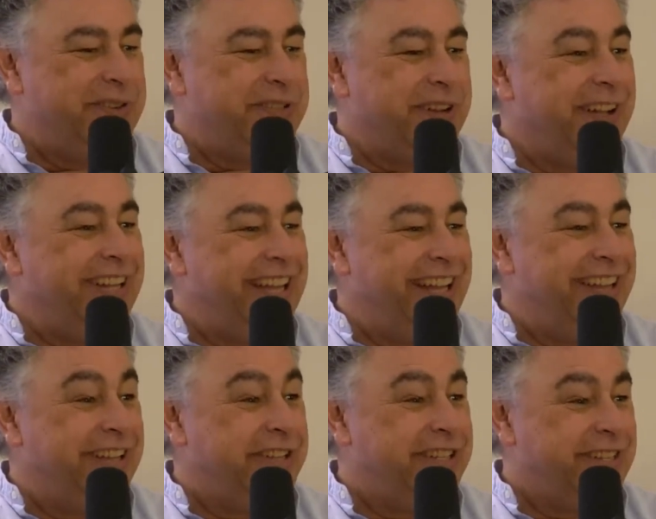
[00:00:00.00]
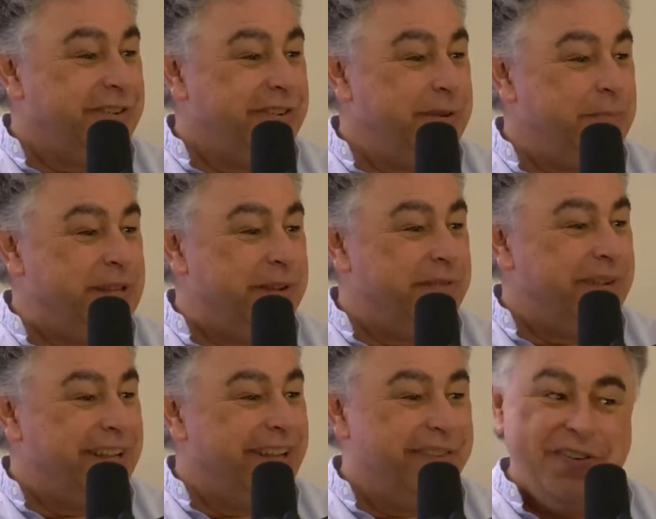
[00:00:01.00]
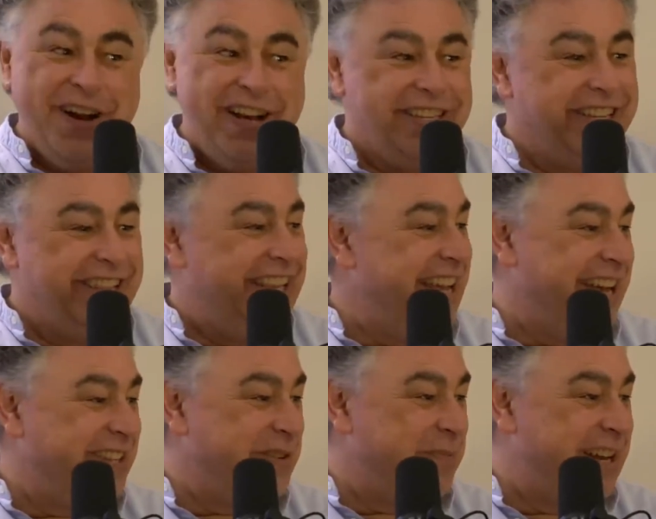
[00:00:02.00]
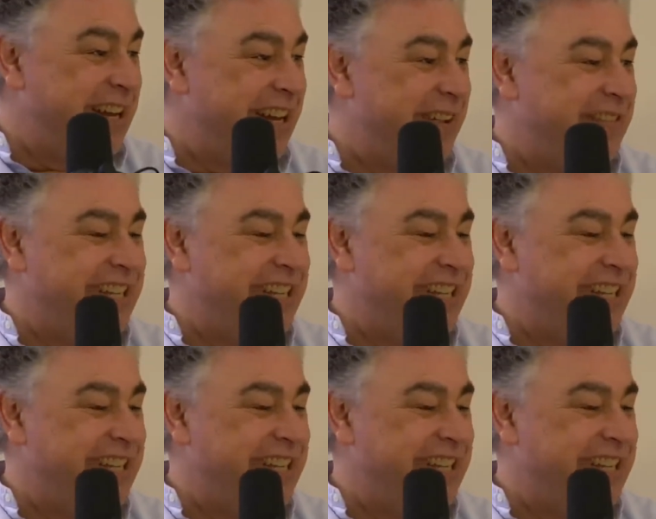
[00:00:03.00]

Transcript: was all English descriptive. It wasn't the algebraic of